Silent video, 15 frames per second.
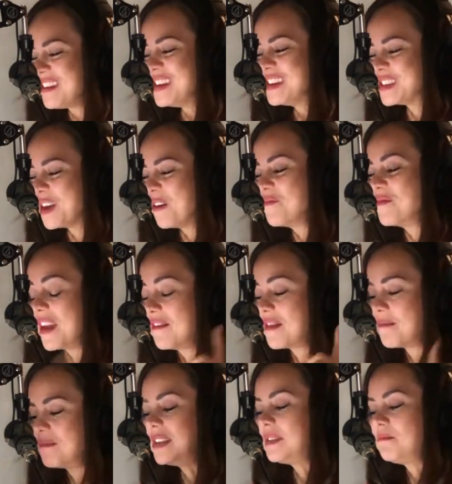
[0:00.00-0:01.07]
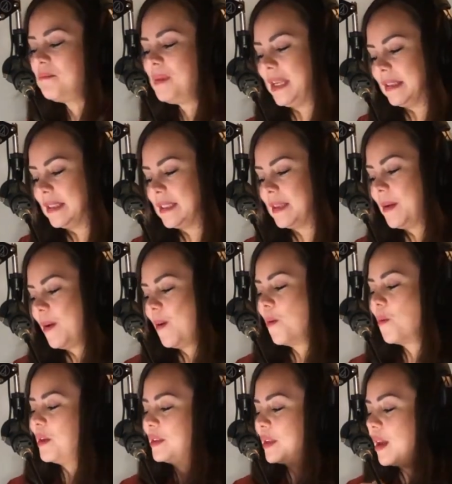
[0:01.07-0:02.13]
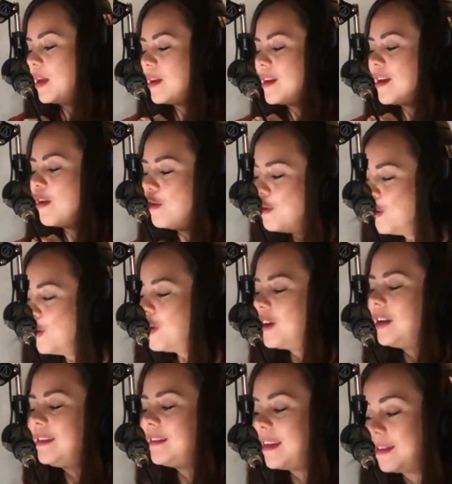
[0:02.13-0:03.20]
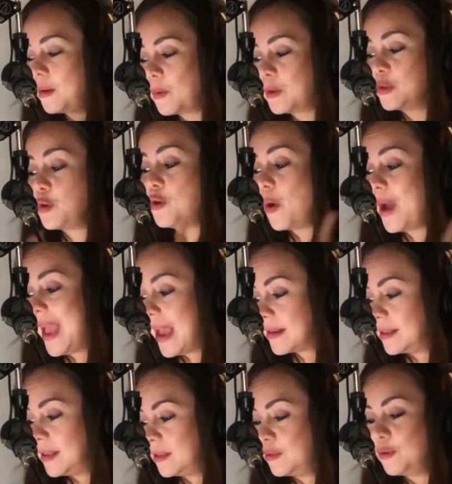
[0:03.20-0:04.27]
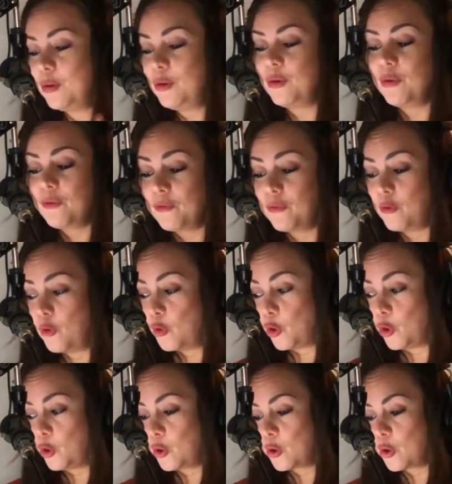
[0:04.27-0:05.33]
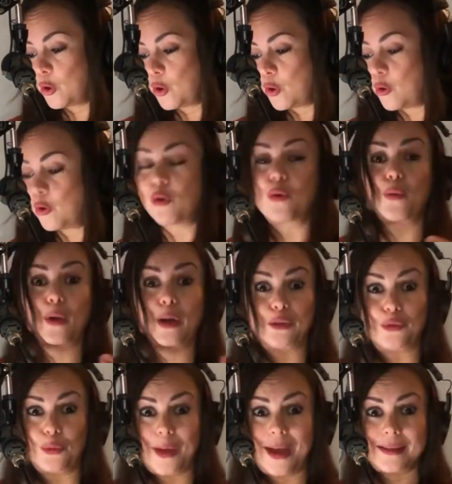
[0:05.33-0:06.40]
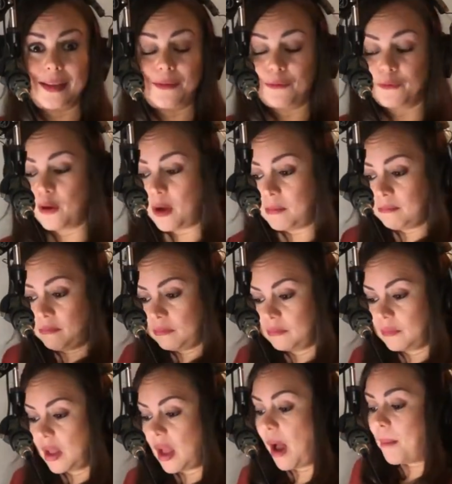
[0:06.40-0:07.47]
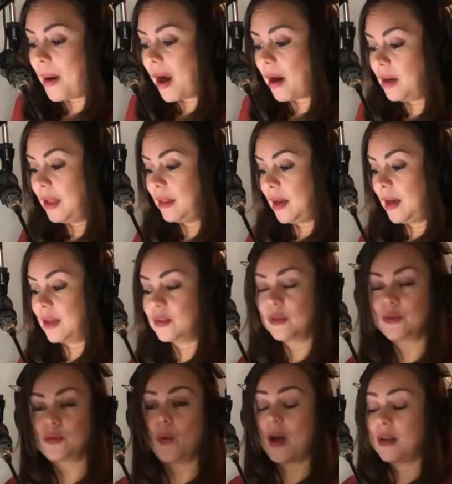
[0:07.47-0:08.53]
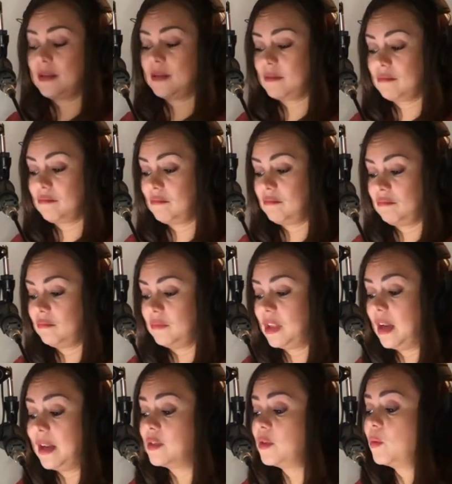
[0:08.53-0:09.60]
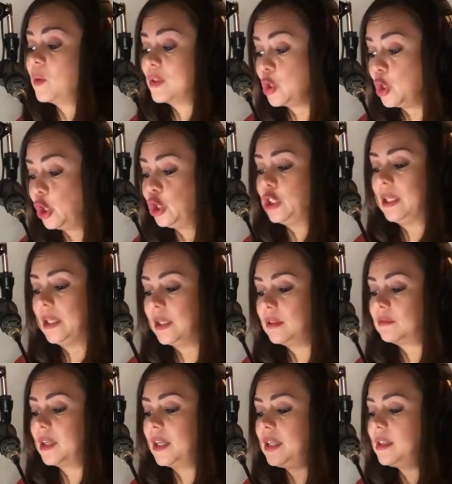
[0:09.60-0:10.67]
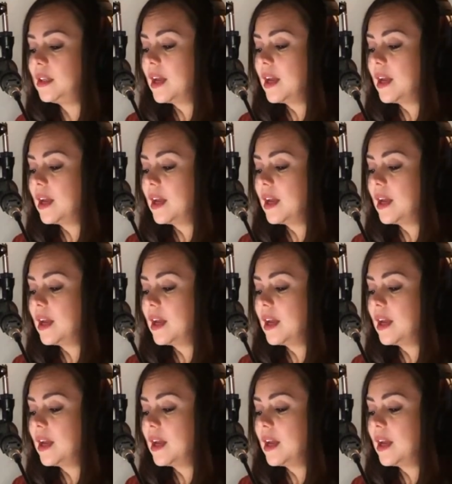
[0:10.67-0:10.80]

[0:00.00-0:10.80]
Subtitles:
So if the missing piece was learning that there was no exit to look for or where to exit from, apparently the lesson was learned then, right?